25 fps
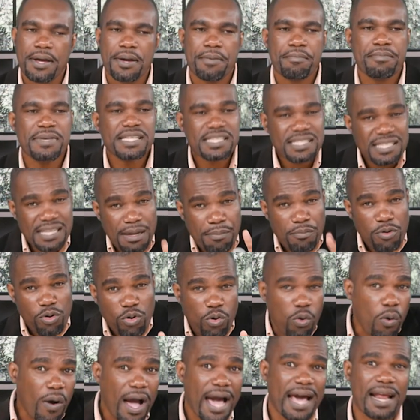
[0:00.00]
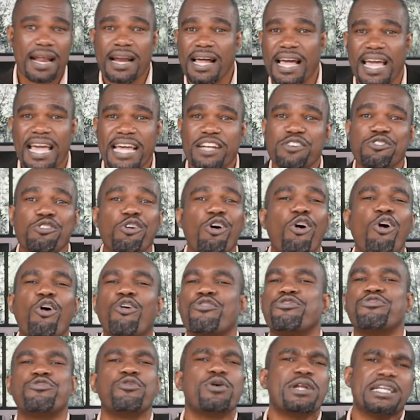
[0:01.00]
Mr. Mugwara had no
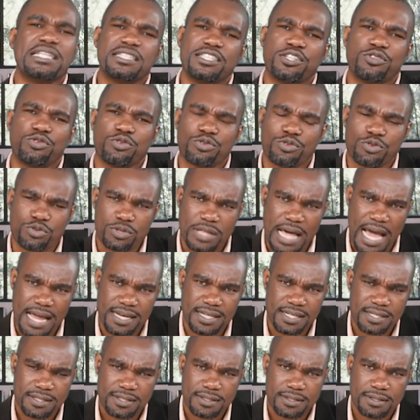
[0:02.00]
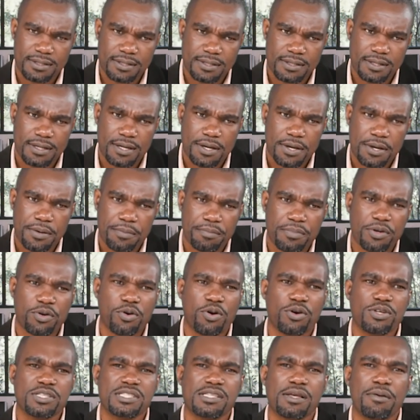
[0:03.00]
authority to do that
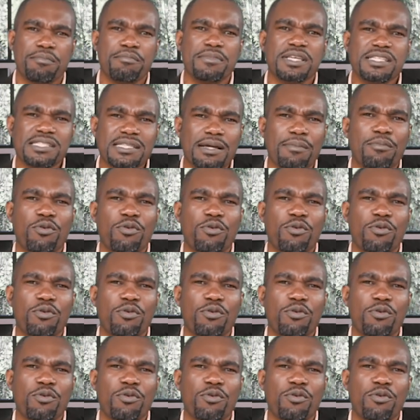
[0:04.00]
because Mr.